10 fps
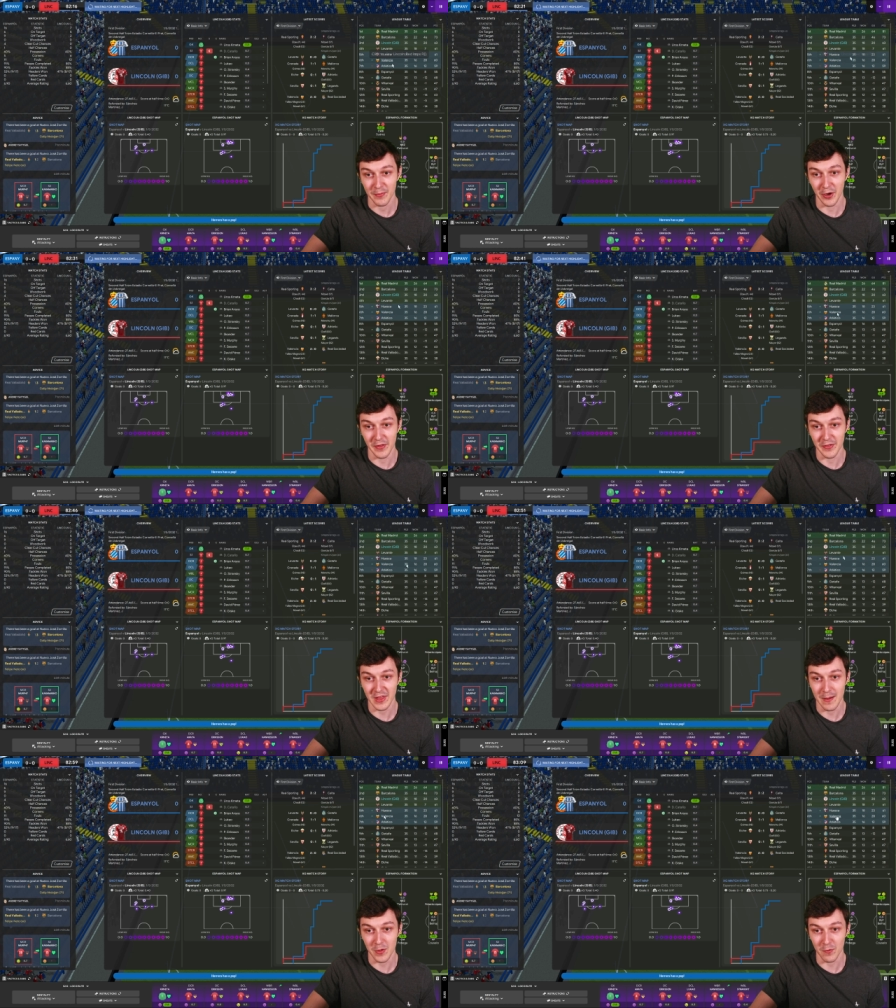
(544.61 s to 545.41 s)
But other
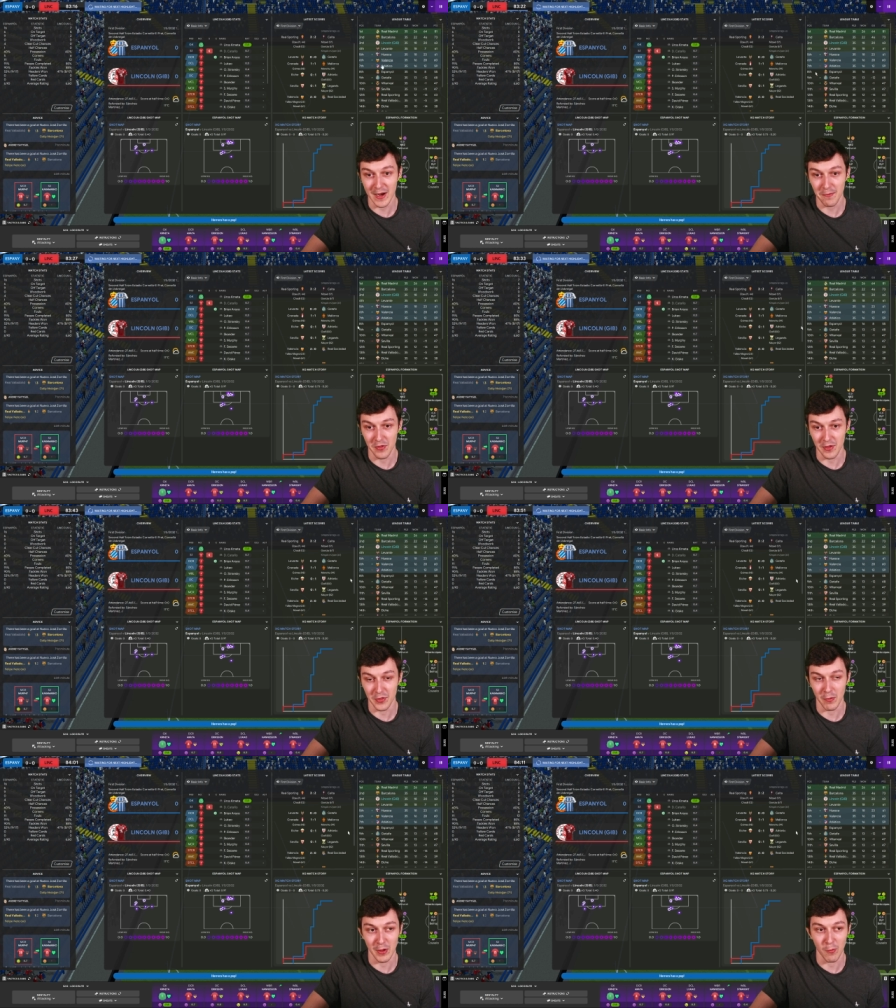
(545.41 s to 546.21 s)
teams around us are
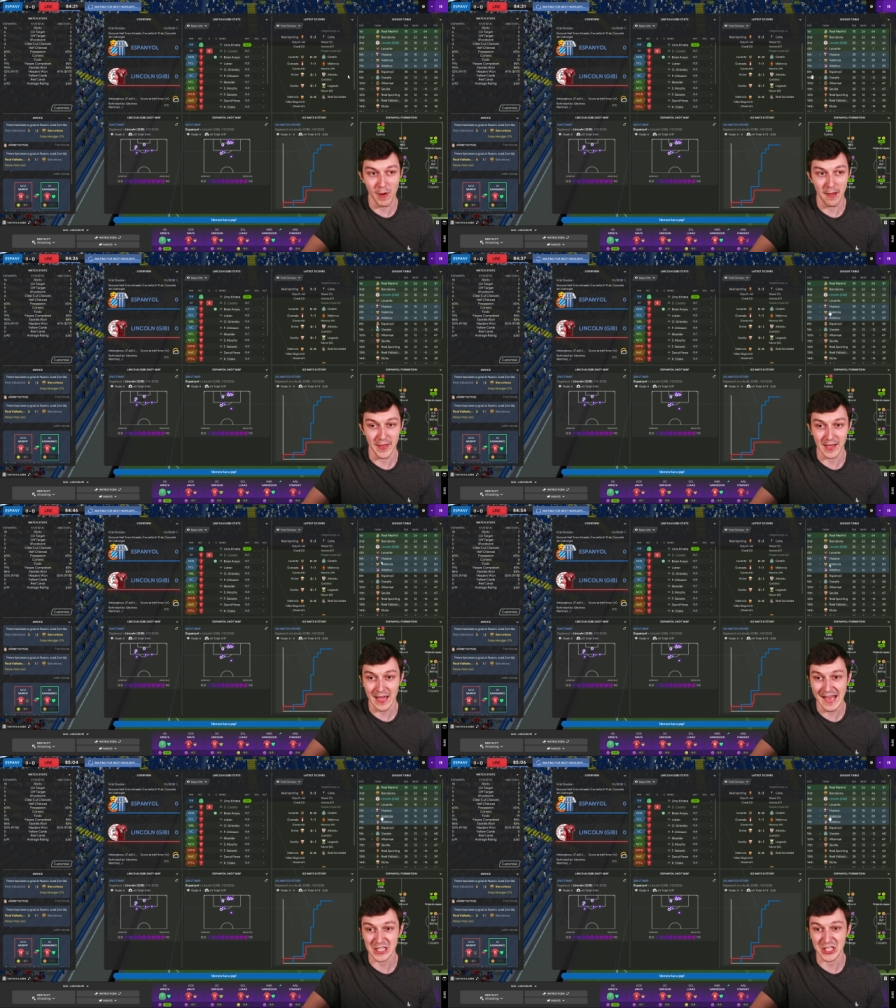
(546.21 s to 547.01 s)
doing well. They're
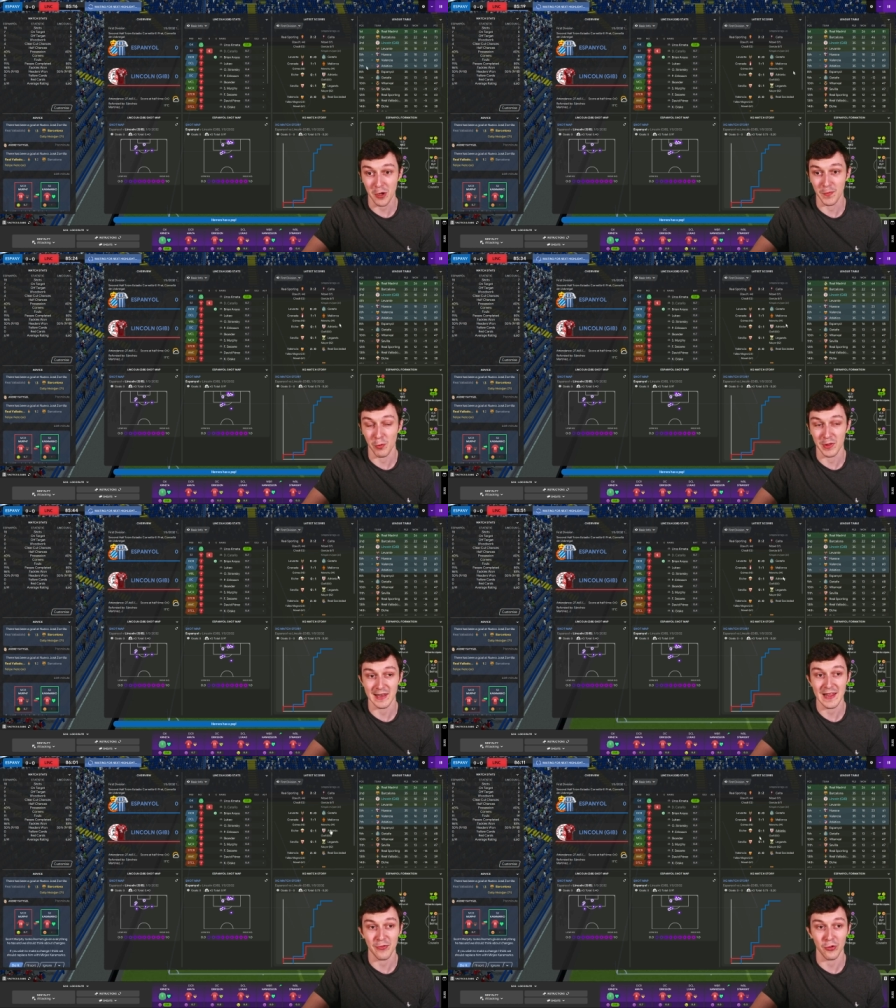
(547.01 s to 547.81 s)
catching up to us a
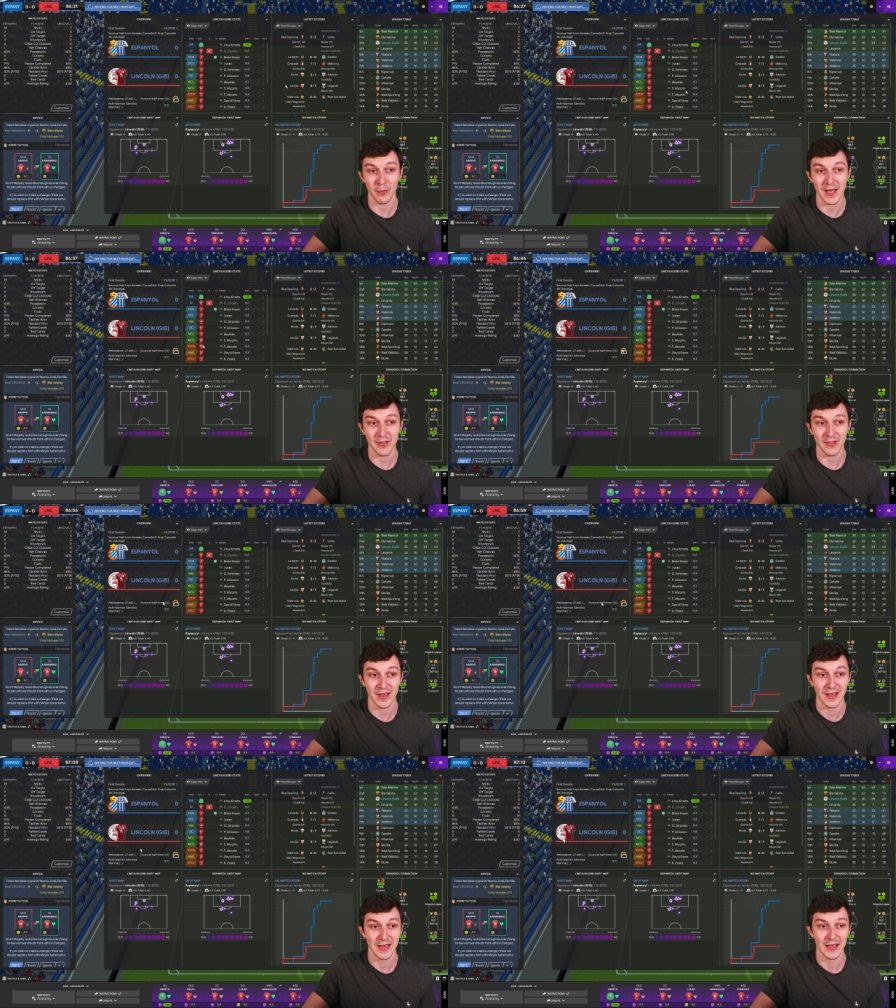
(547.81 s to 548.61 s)
little bit.
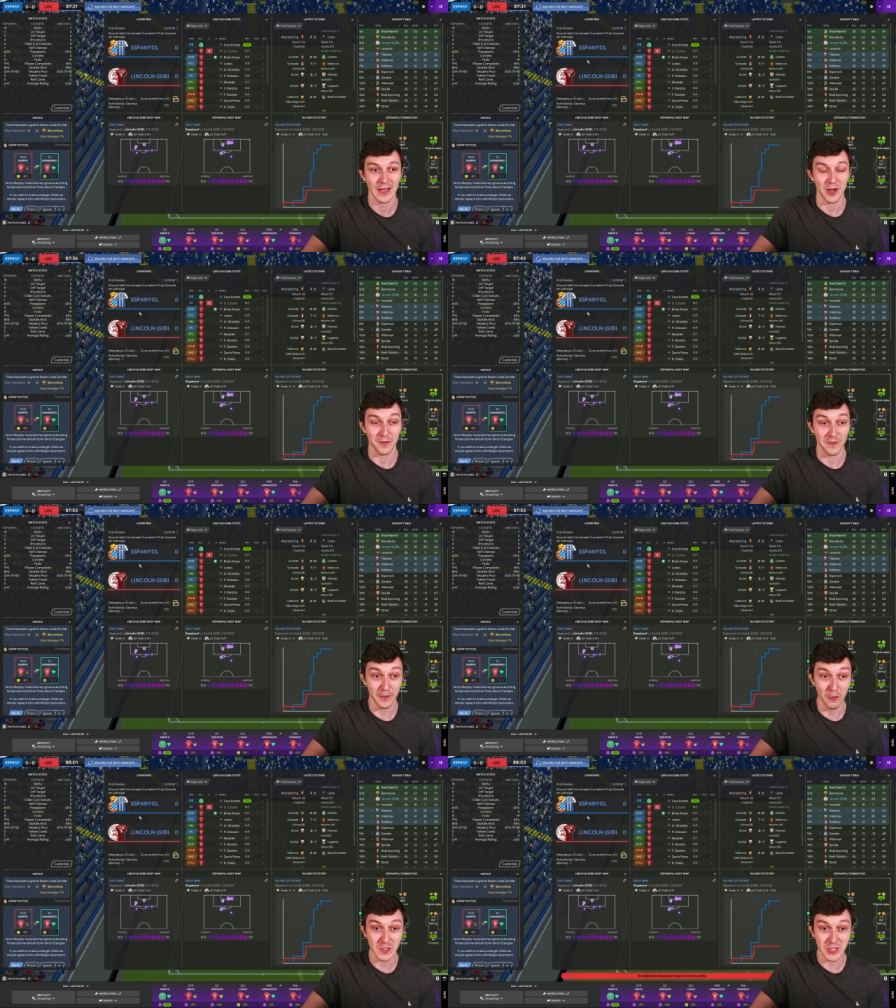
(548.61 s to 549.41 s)

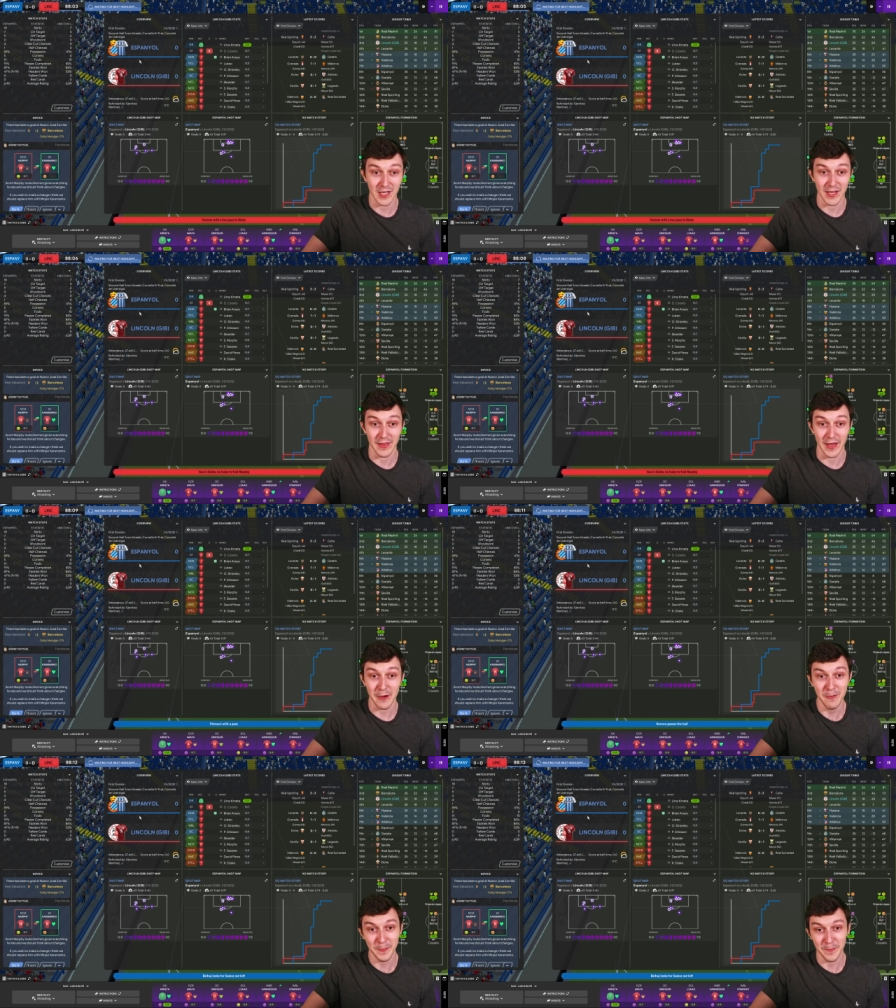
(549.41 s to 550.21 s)
Unfortunately,
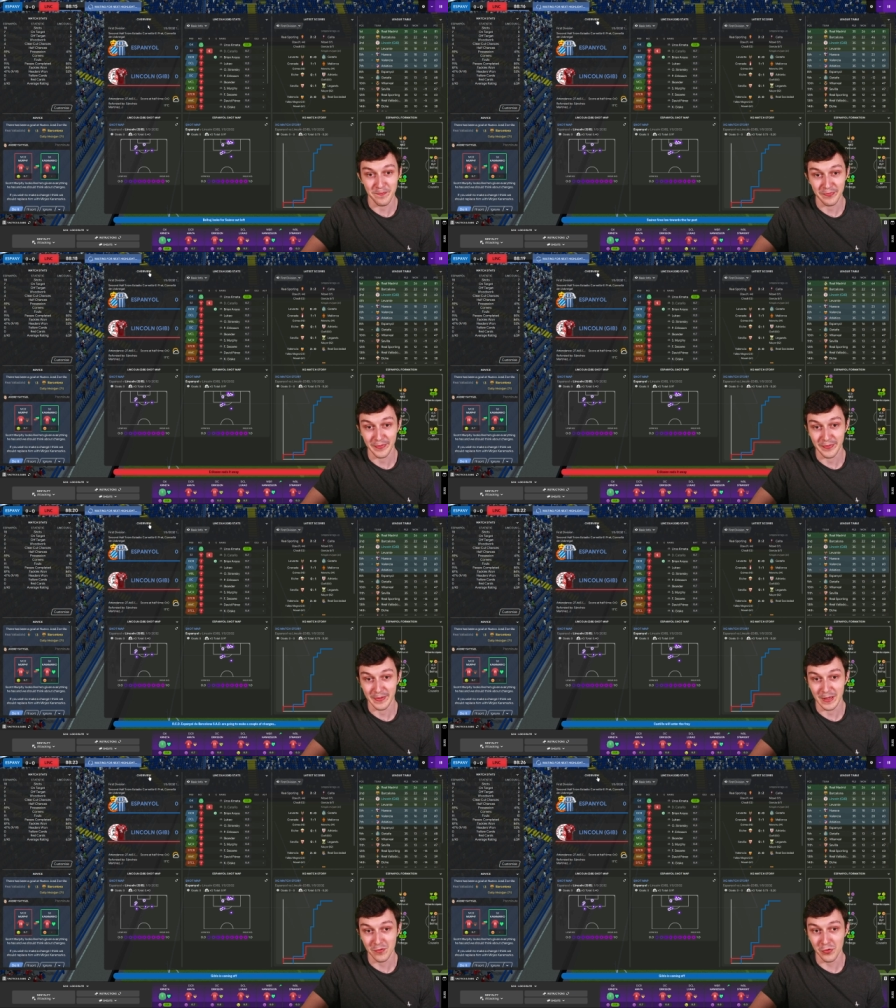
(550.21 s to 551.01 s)
though,
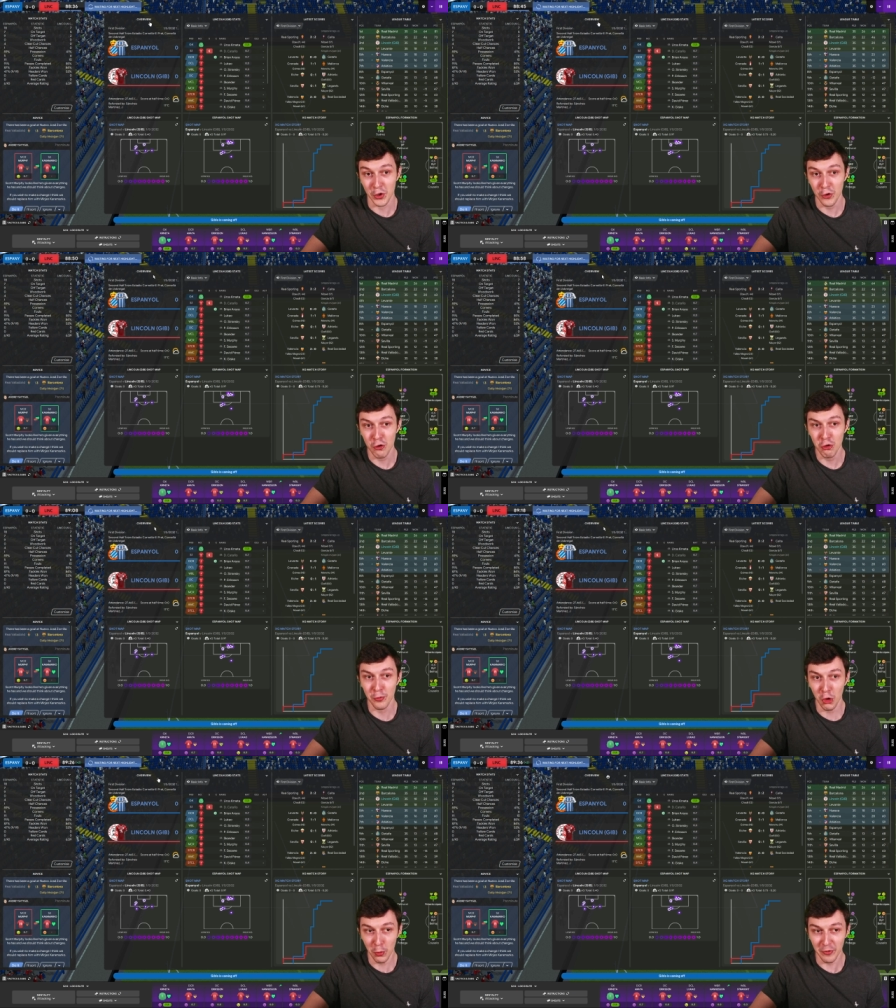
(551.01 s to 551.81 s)
two
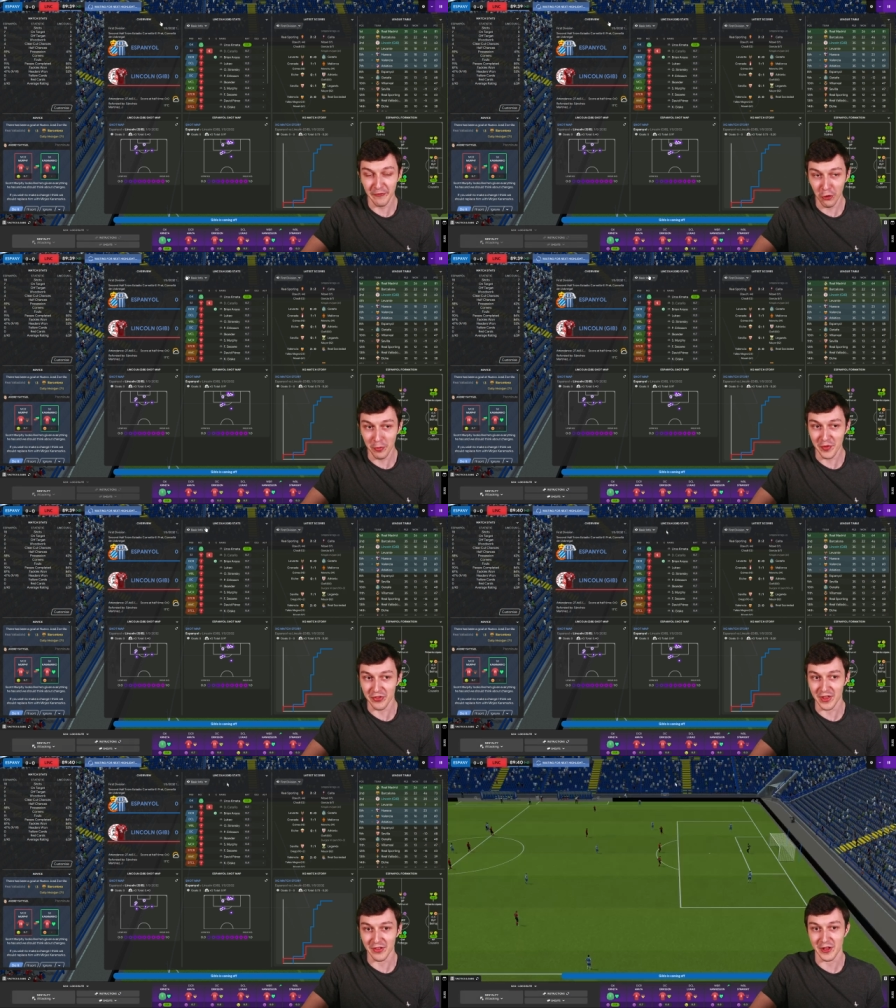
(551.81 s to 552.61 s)
poor
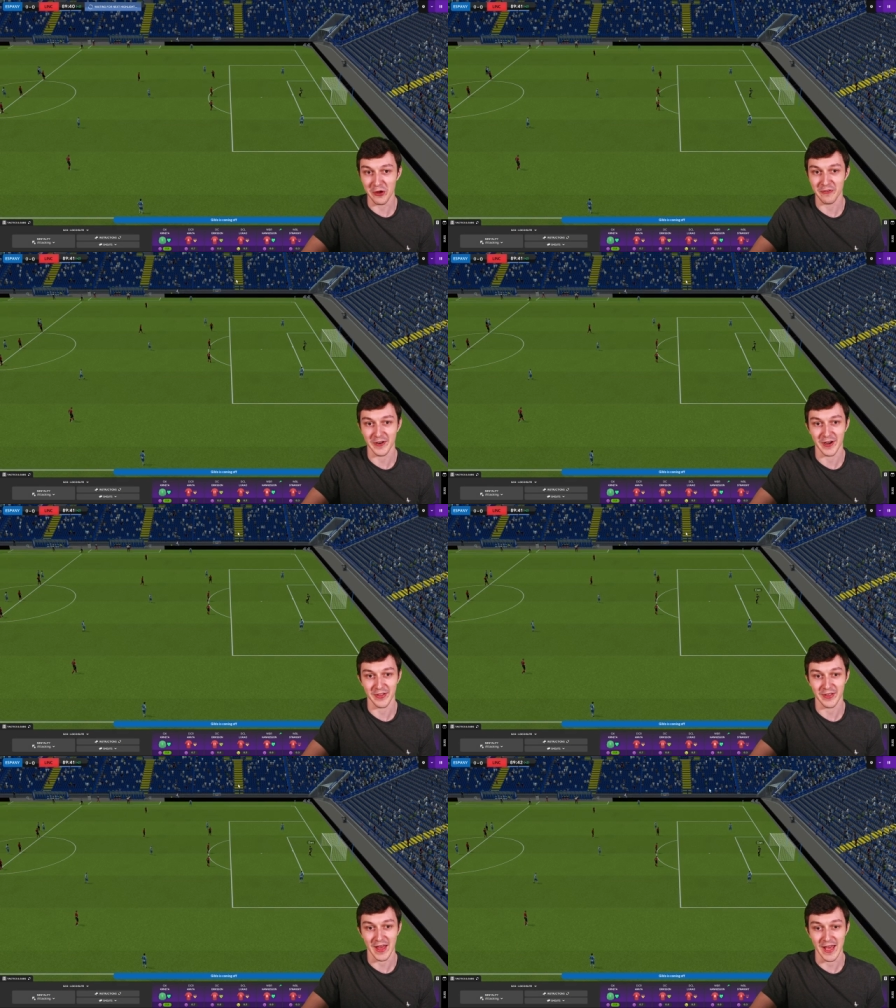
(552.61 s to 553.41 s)
performances so far
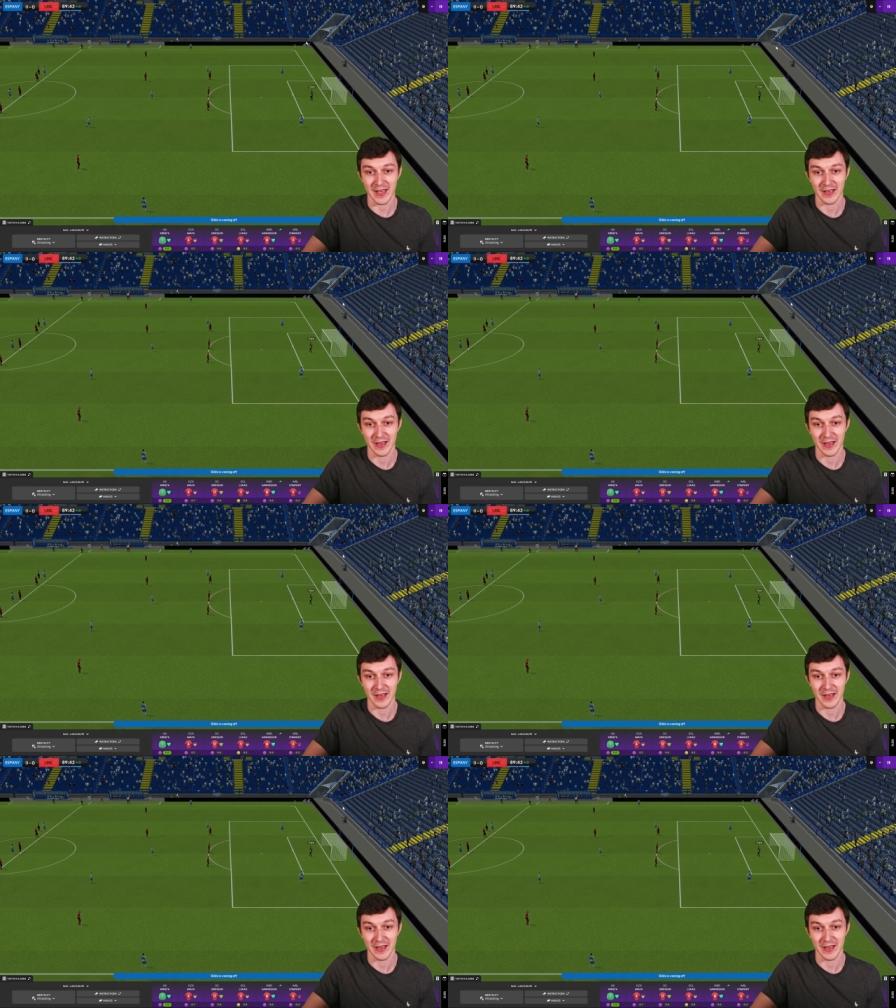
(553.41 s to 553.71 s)
today.